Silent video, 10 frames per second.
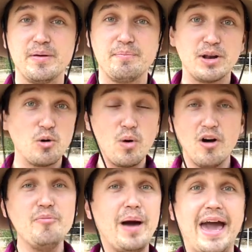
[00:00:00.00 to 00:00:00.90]
But a
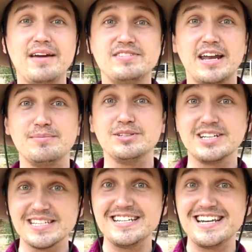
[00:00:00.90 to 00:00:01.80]
well-behaved animal
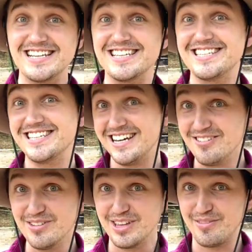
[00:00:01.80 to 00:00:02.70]
doesn't
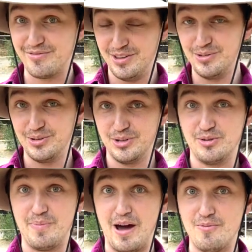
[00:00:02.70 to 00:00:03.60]
necessarily feel good
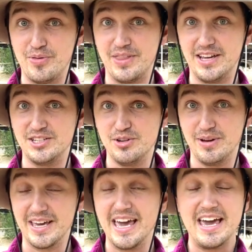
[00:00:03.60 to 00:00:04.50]
about what they're
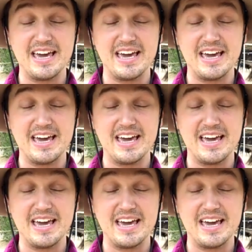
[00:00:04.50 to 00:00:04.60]
doing